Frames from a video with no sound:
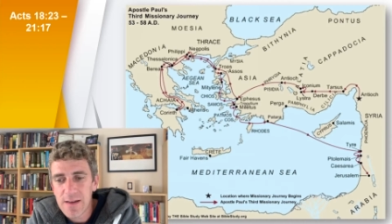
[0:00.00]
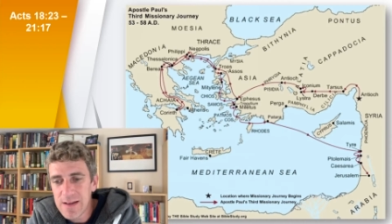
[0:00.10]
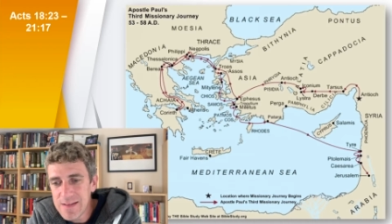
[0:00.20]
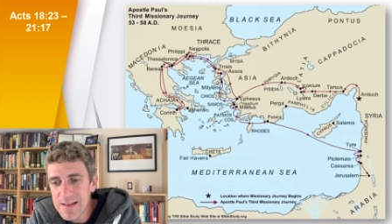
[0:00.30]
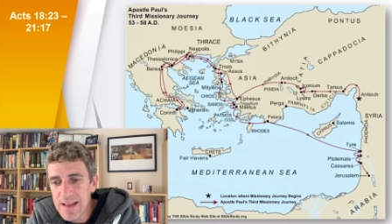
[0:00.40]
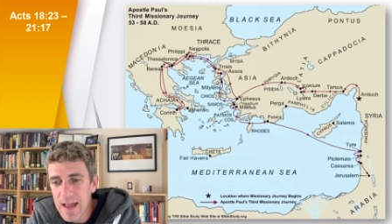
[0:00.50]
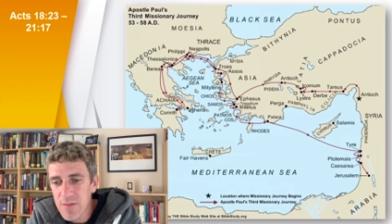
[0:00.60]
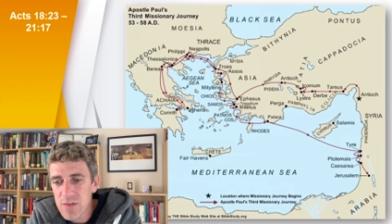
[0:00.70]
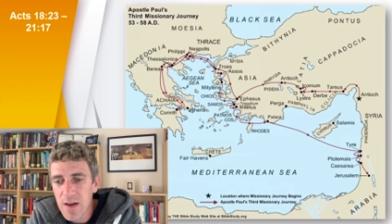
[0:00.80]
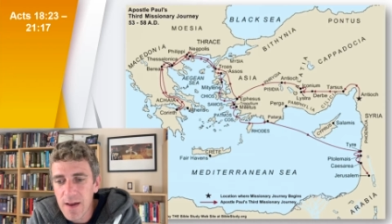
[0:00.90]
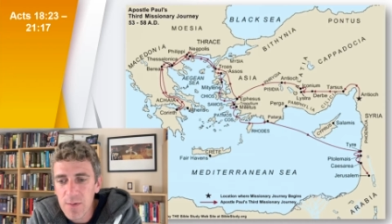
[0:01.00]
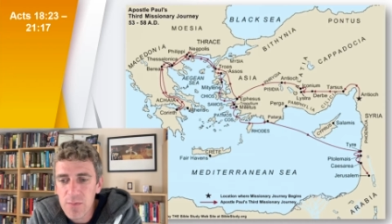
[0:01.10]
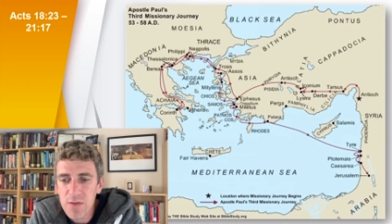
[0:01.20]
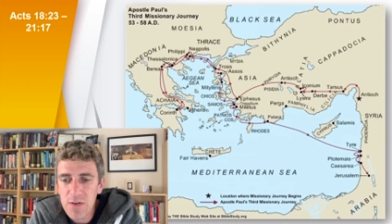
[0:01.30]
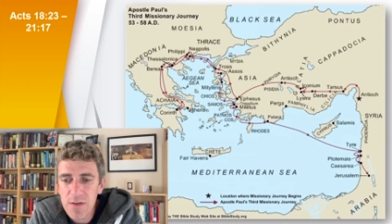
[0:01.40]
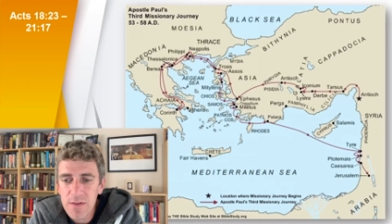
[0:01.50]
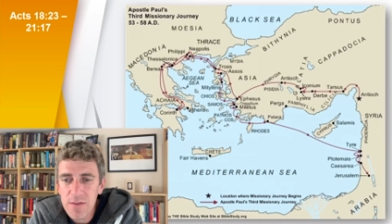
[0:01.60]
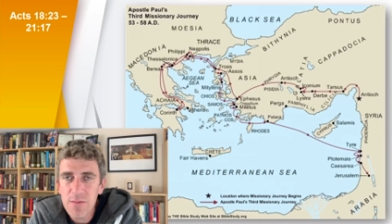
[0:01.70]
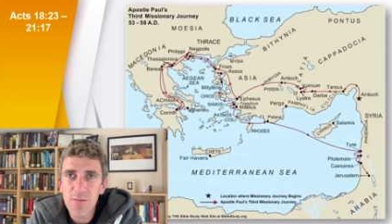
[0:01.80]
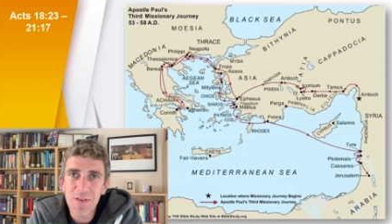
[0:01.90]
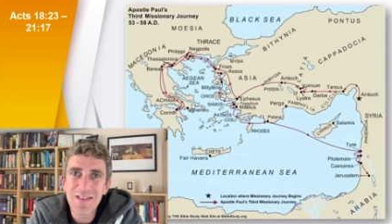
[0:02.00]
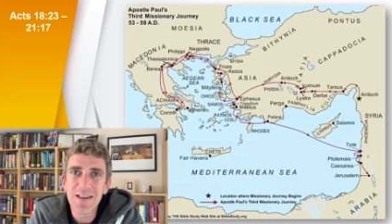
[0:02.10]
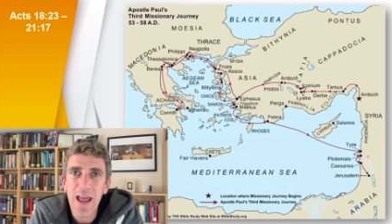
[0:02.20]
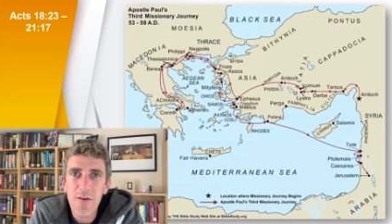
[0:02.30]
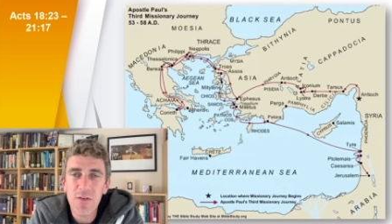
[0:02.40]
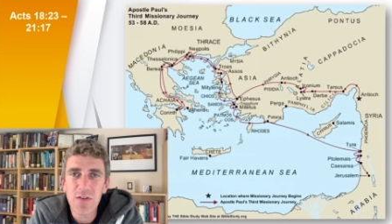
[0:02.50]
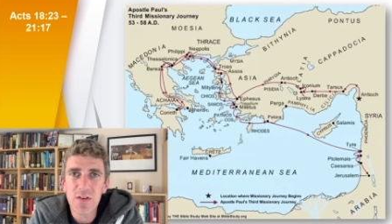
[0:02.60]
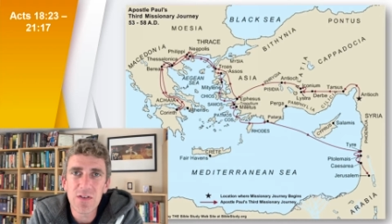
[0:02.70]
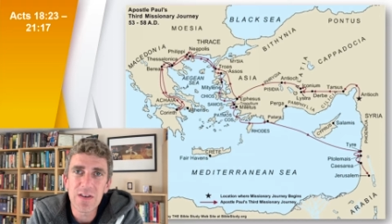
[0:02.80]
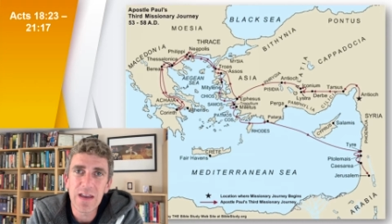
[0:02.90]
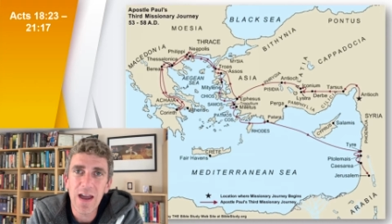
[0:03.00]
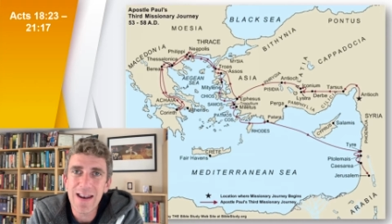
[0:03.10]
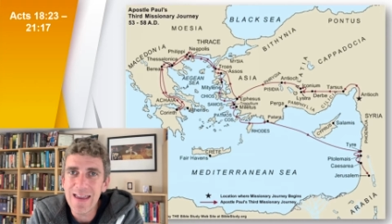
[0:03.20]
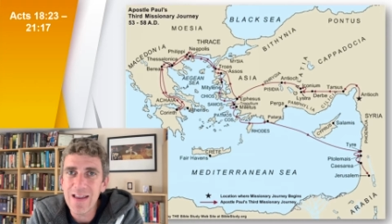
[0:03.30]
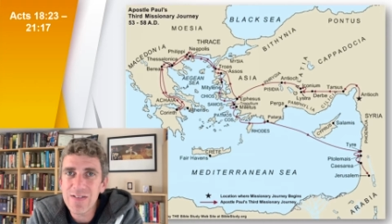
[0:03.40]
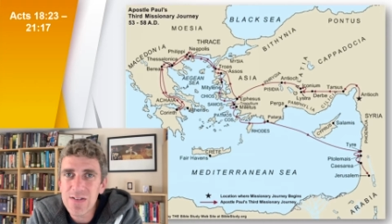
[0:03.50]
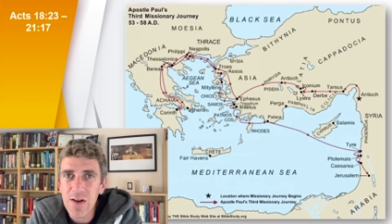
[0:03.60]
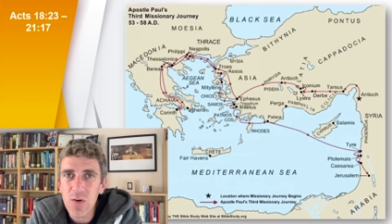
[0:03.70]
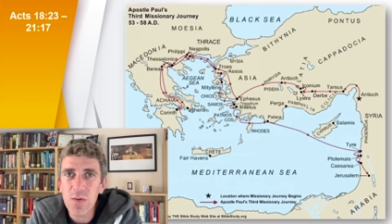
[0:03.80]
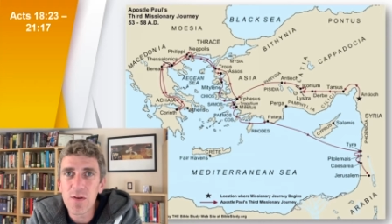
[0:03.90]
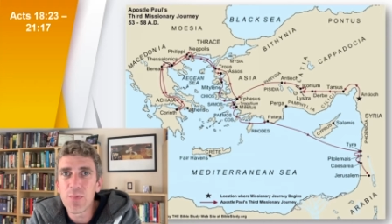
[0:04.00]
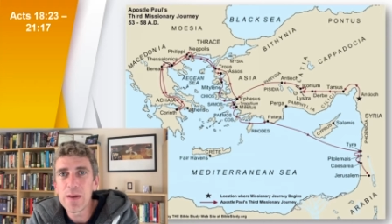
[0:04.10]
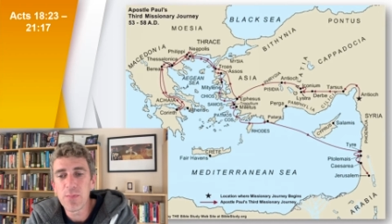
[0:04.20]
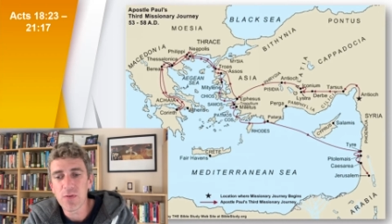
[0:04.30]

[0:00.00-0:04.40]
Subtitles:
he didn't have time to visit Ephesus and kind of get stuck with the people.